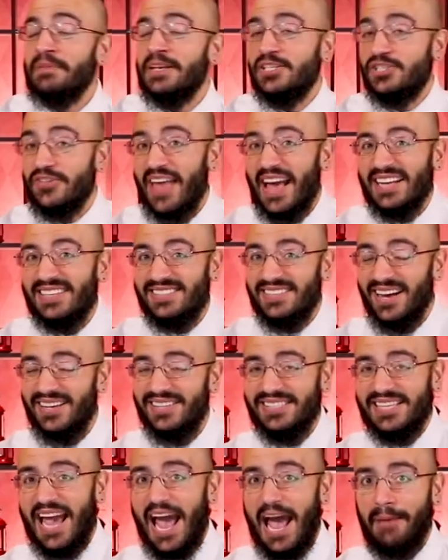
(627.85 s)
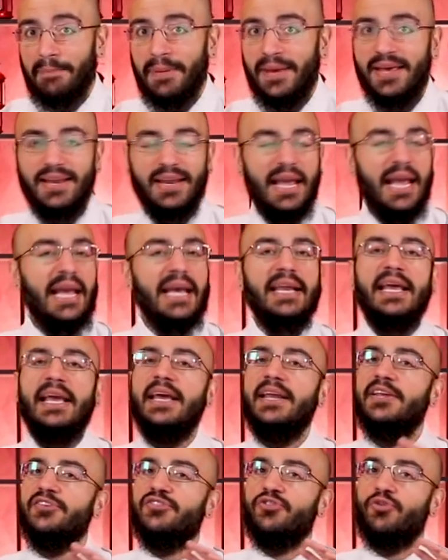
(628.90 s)
So that does happen. it,
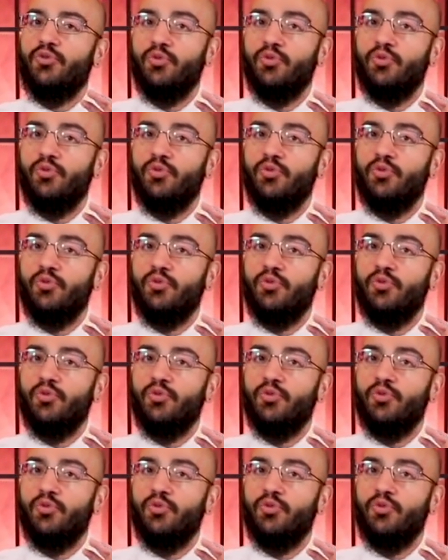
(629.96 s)
it is